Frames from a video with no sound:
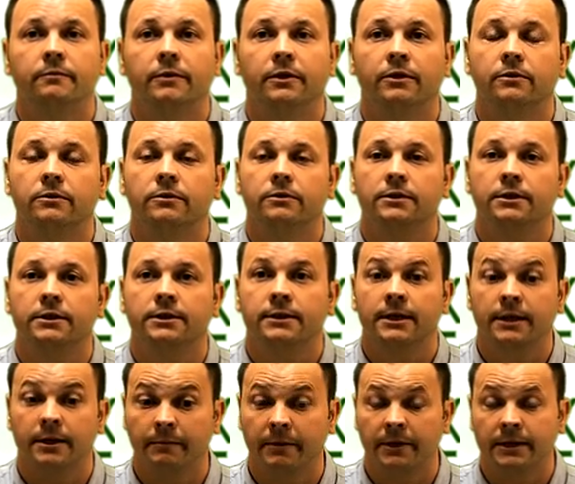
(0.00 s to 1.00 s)
because the
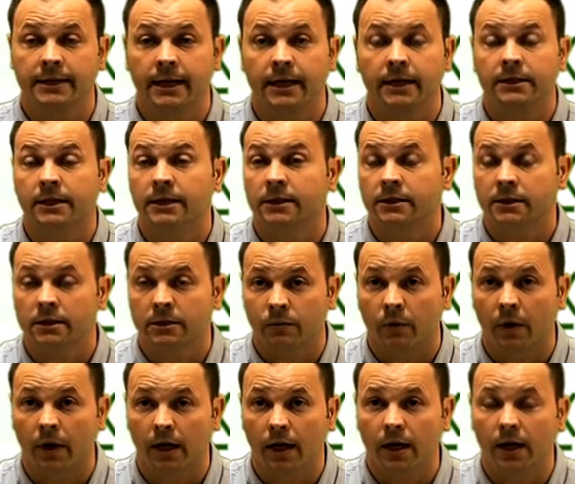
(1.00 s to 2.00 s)
team in TechSense is
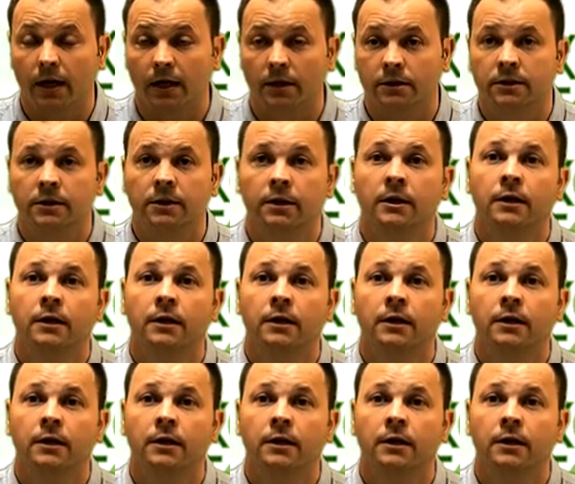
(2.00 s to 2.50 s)
quite large.